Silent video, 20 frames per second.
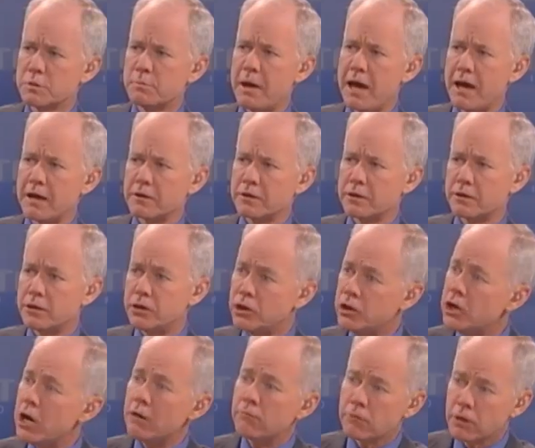back to
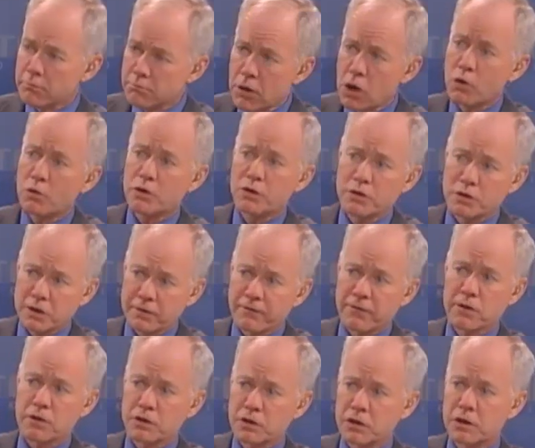General Motors'
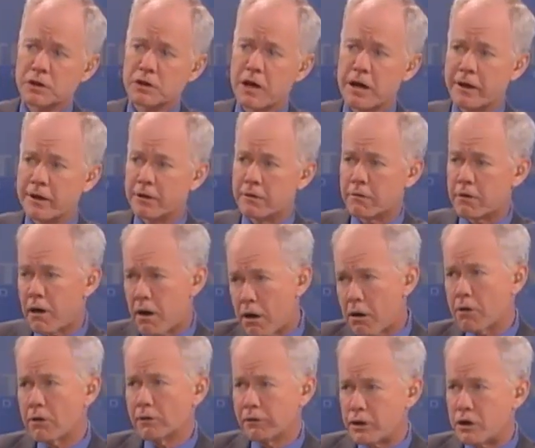first designer,
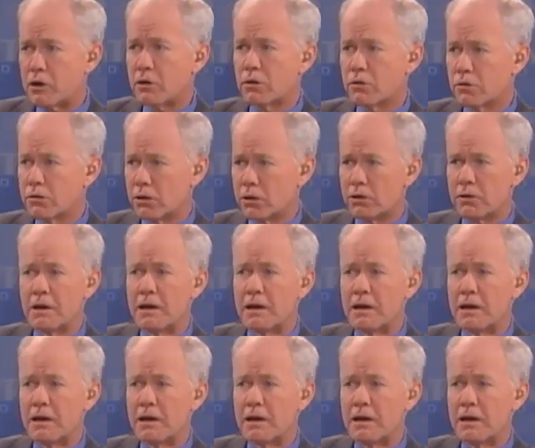Harley Earl.